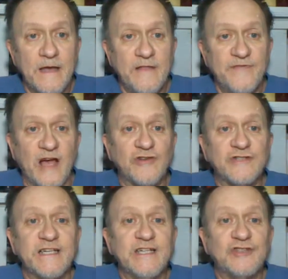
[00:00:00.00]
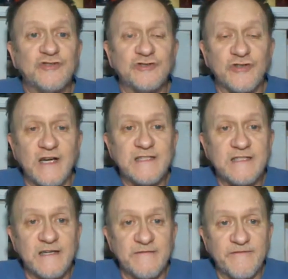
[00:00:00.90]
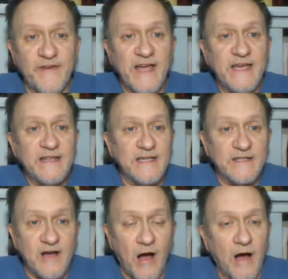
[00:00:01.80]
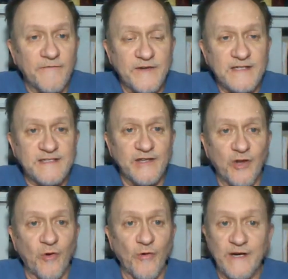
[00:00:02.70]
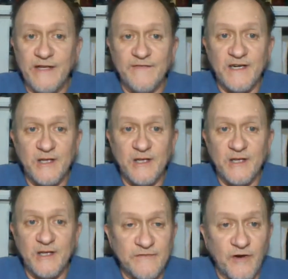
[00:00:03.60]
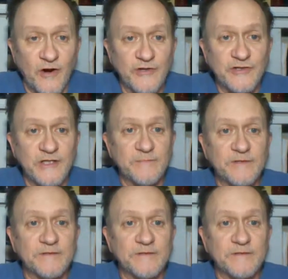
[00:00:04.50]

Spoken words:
They'll see trust and faith and confidence in the Lord even in the midst of hardships.